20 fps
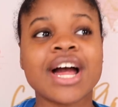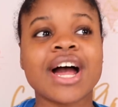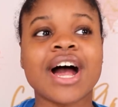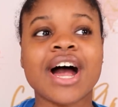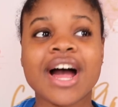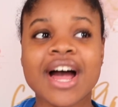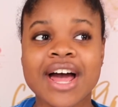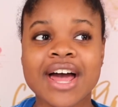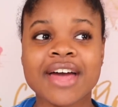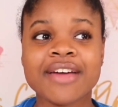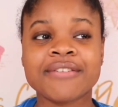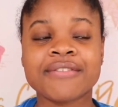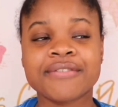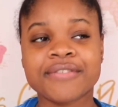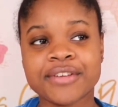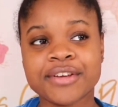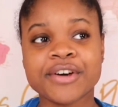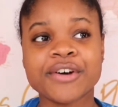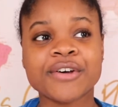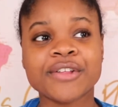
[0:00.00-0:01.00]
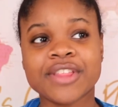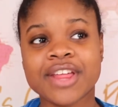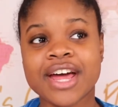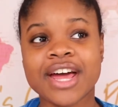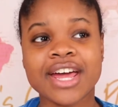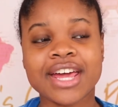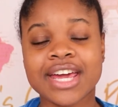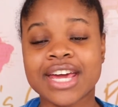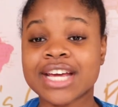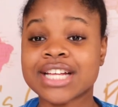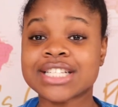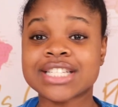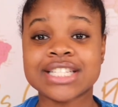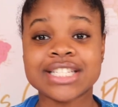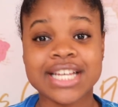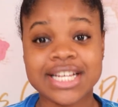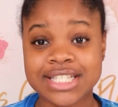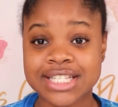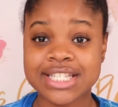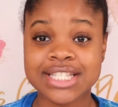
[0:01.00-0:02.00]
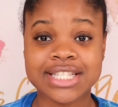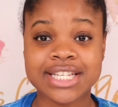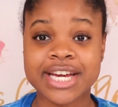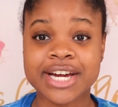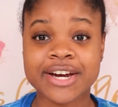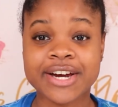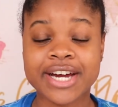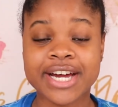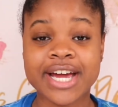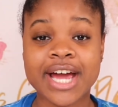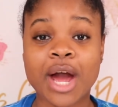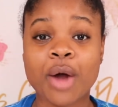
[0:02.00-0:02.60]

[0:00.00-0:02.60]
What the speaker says: I feel like it's necessary.